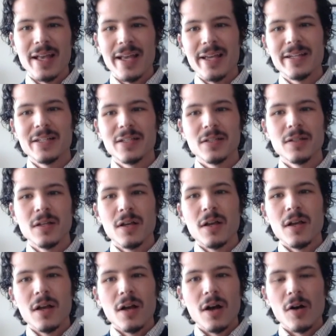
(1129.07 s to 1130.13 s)
and
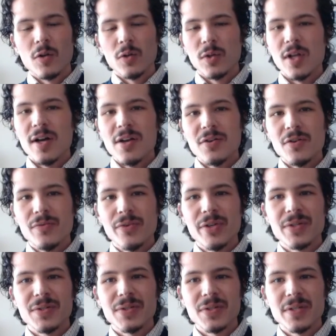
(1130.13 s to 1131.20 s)
a lot of
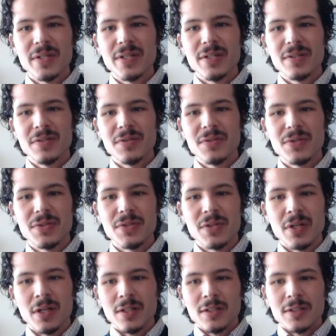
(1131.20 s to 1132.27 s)
it
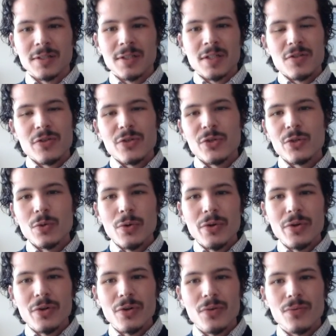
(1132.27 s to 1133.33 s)
is
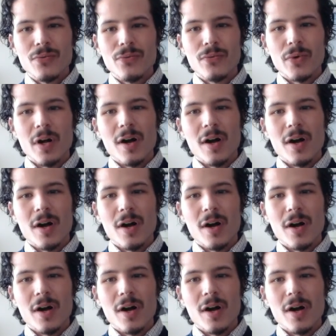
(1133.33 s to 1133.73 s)
sort of